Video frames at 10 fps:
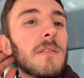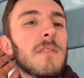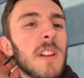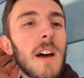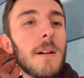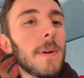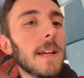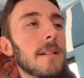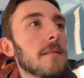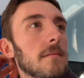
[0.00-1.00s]
do you know what I
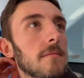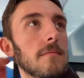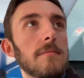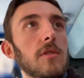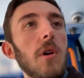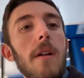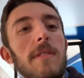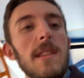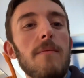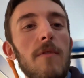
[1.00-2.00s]
mean?
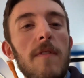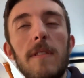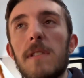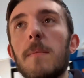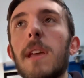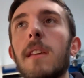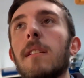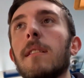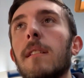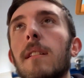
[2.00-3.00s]
Driving's everything to me.
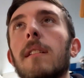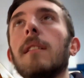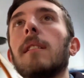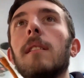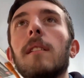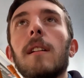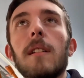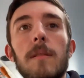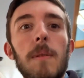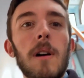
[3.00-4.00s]
You know,
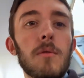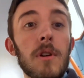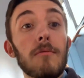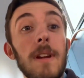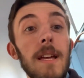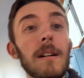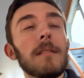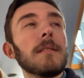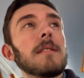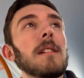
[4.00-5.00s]
it's my whole career,
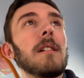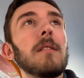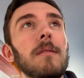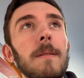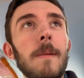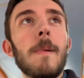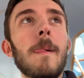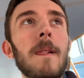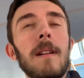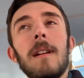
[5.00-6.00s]
so.
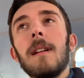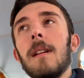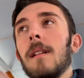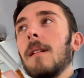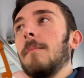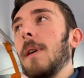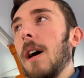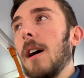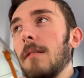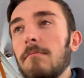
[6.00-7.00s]

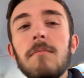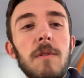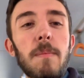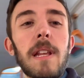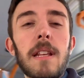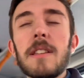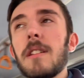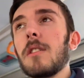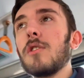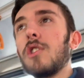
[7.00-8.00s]
But it's a
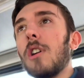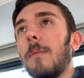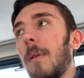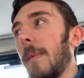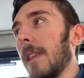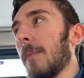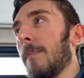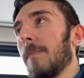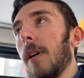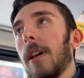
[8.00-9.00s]
good job. I mean,
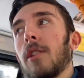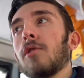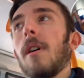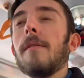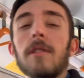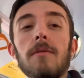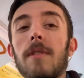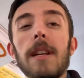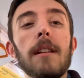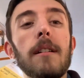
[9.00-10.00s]
the drivers are
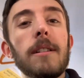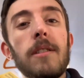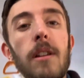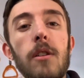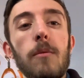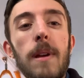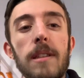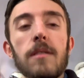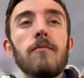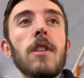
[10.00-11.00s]
really nice. You know, you'll meet
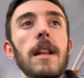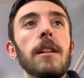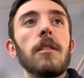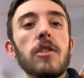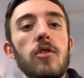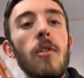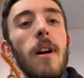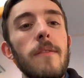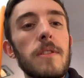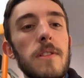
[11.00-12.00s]
some really nice
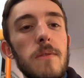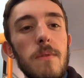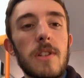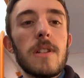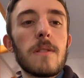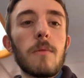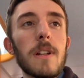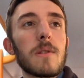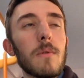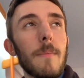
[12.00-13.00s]
drivers, which is what
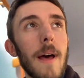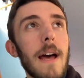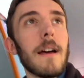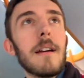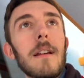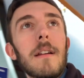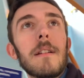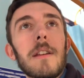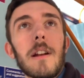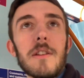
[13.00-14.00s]
it's all about.
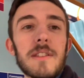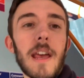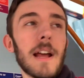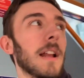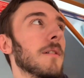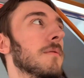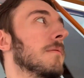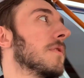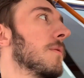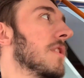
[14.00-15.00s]
You know, you say hello
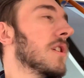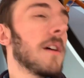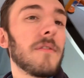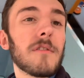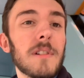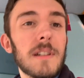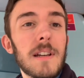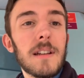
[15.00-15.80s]
to each other and,